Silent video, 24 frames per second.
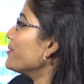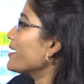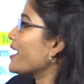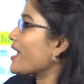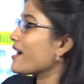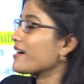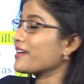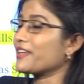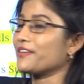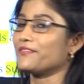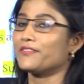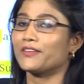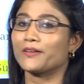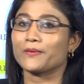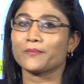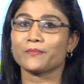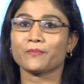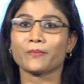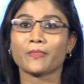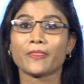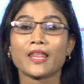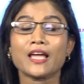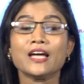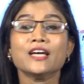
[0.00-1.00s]
Barak River.
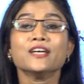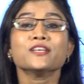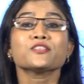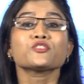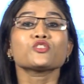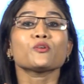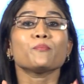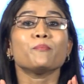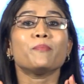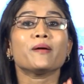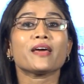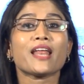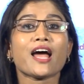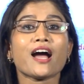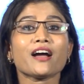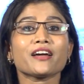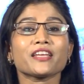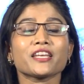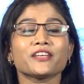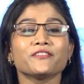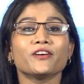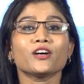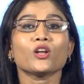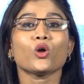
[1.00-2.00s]
So Barak
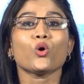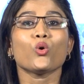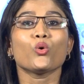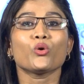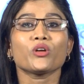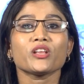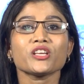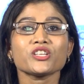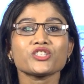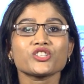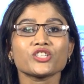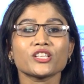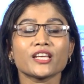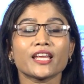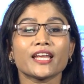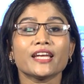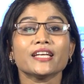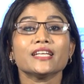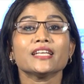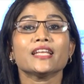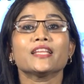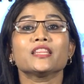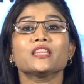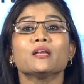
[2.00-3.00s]
River
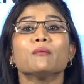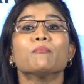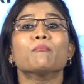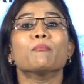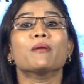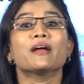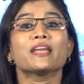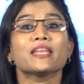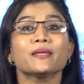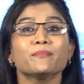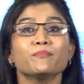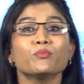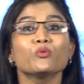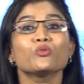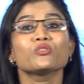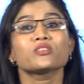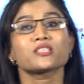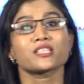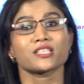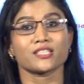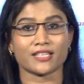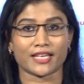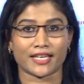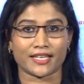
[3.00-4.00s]
originates in the Manipur
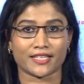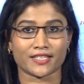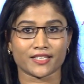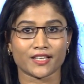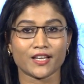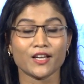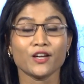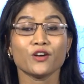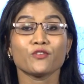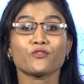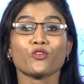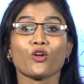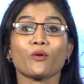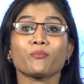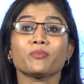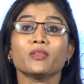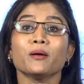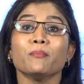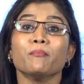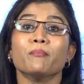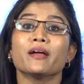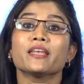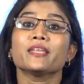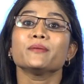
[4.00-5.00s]
state from
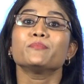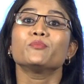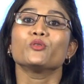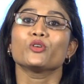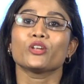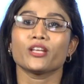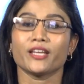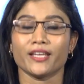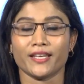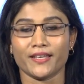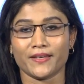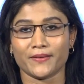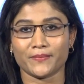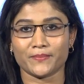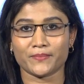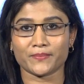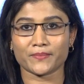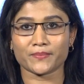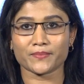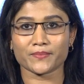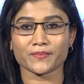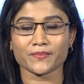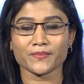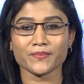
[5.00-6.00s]
the Manipur hill.
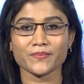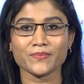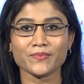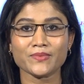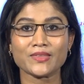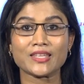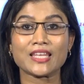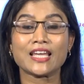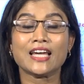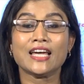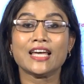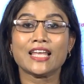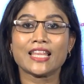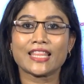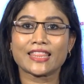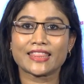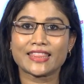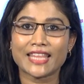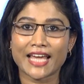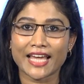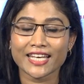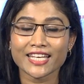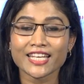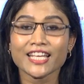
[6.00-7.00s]

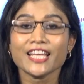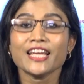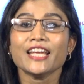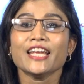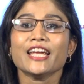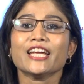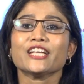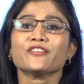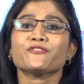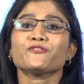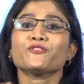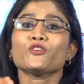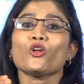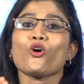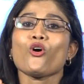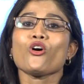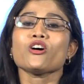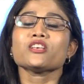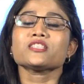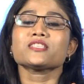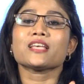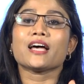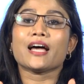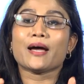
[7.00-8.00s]
Then it
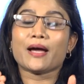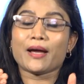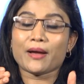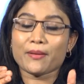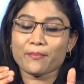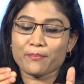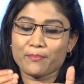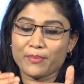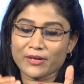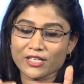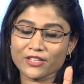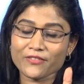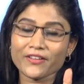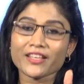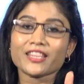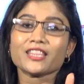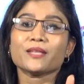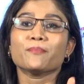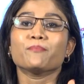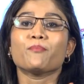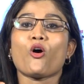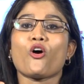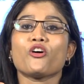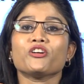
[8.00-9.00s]
flows between
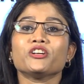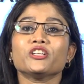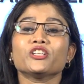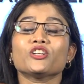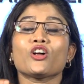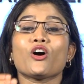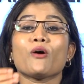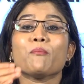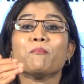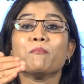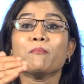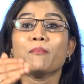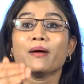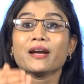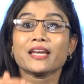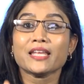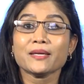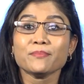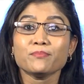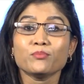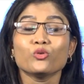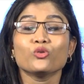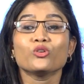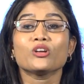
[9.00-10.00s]
the border of
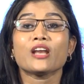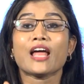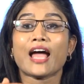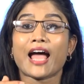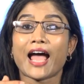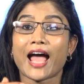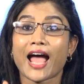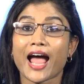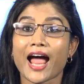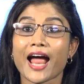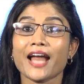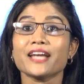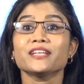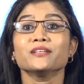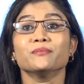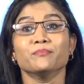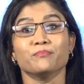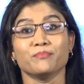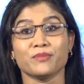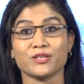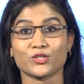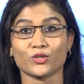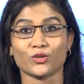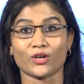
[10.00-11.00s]
Manipur and
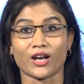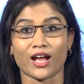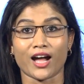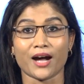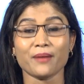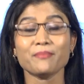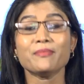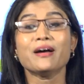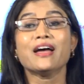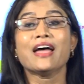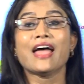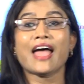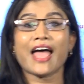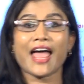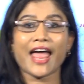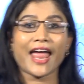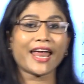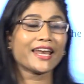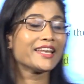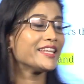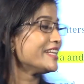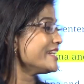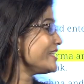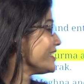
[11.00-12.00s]
Mizoram,
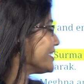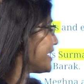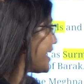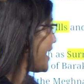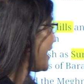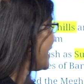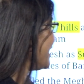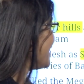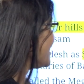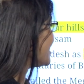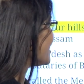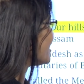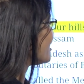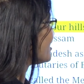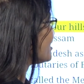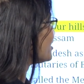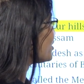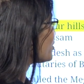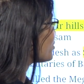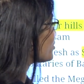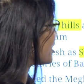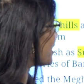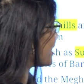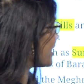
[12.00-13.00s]
and then it enters
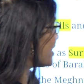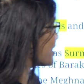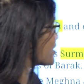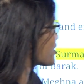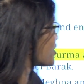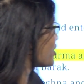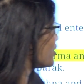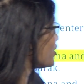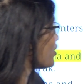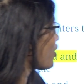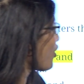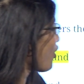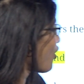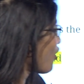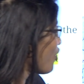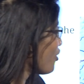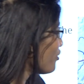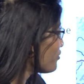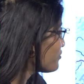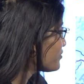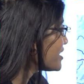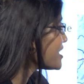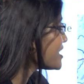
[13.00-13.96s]
to the region of